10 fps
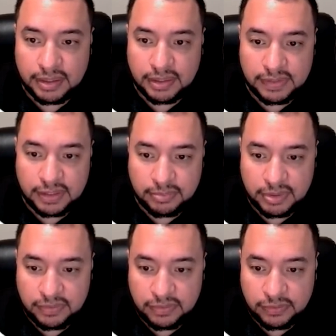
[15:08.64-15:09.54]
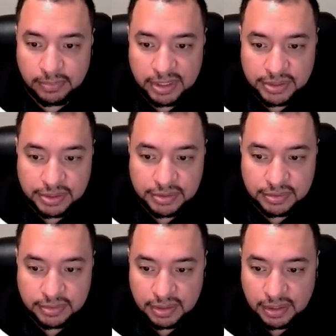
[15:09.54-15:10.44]
Give a little bit of
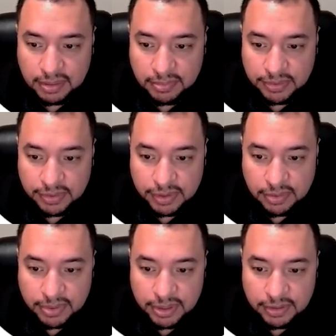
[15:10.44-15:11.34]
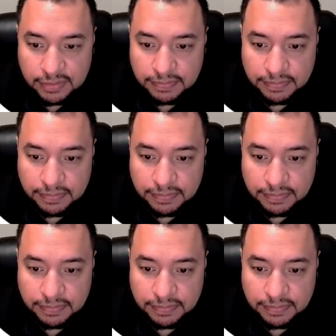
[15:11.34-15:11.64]
information about your company.